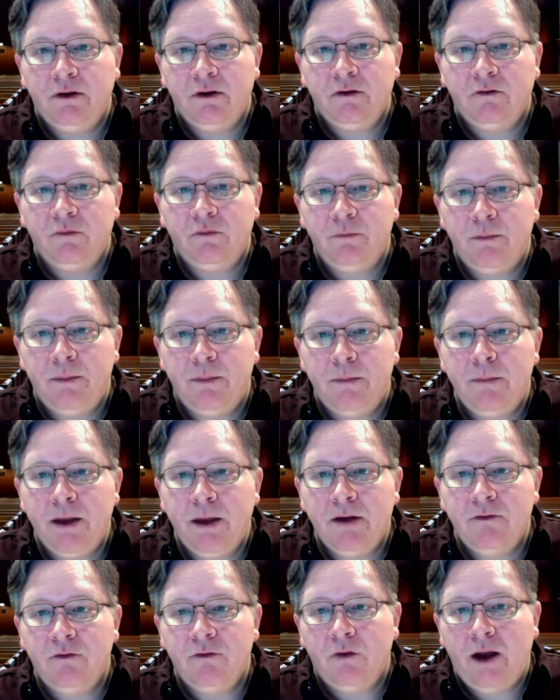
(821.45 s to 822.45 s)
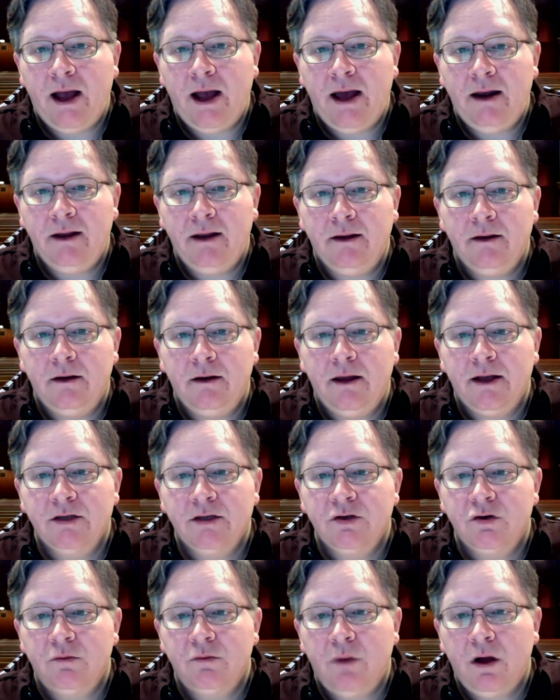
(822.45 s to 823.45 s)
It's meant for adding an
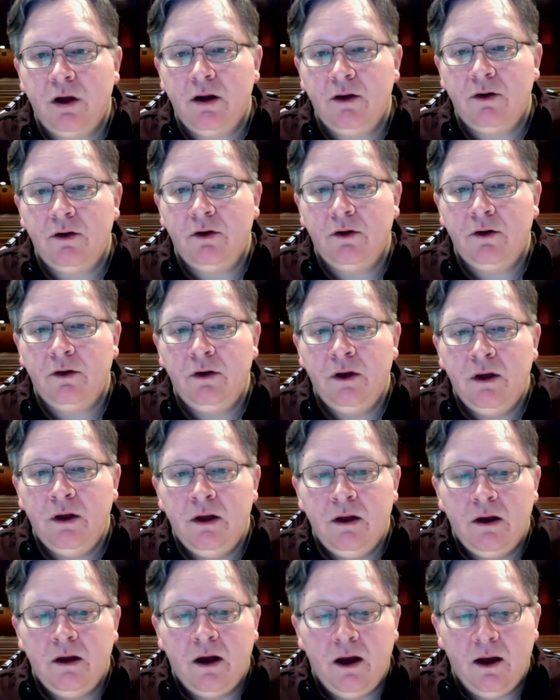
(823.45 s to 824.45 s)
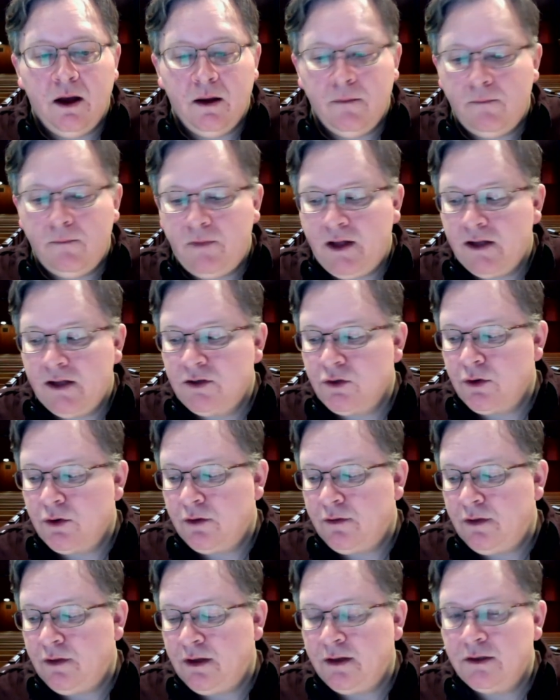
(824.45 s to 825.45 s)
extra monitor, that sort of thing.